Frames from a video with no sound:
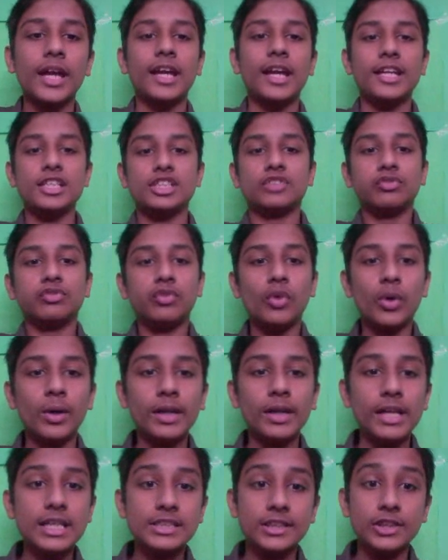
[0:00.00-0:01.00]

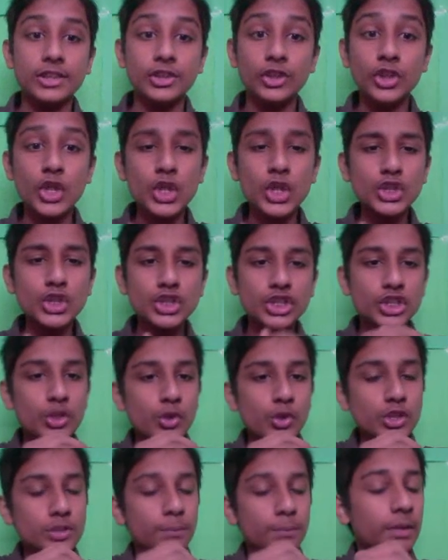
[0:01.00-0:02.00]
h4 is a
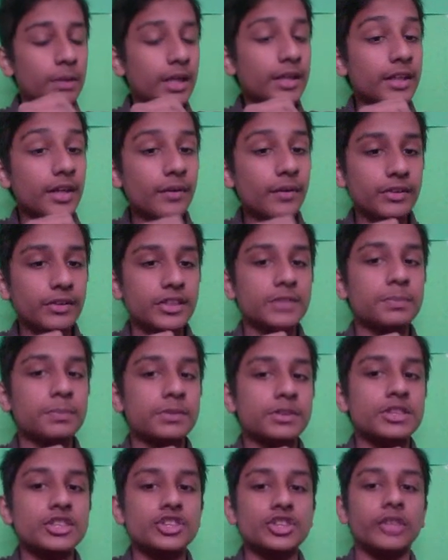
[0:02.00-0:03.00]
huge blunder in this
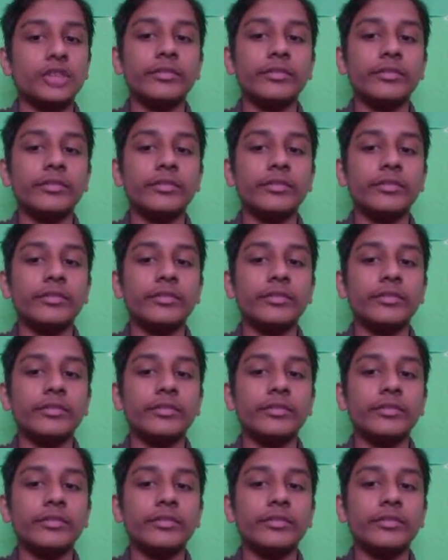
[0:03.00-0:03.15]
position.